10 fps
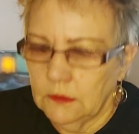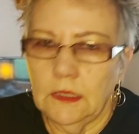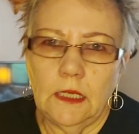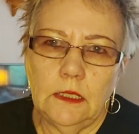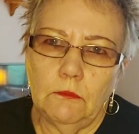
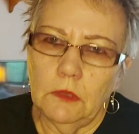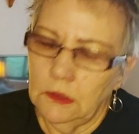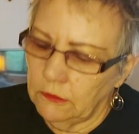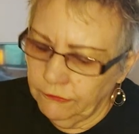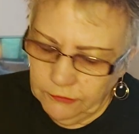The Eight of
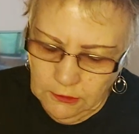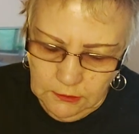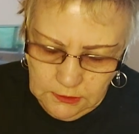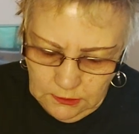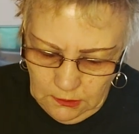Wands, here
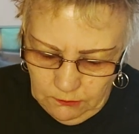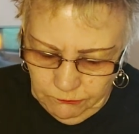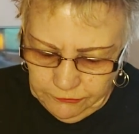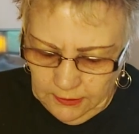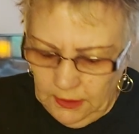it
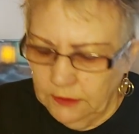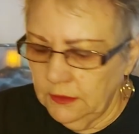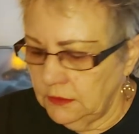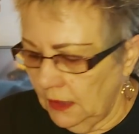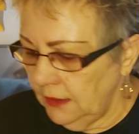comes, and
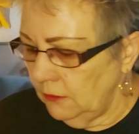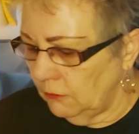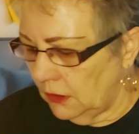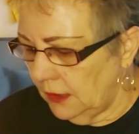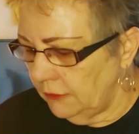the Knight
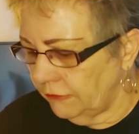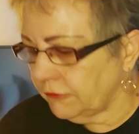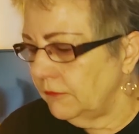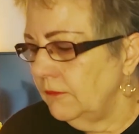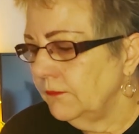of
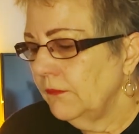Wands.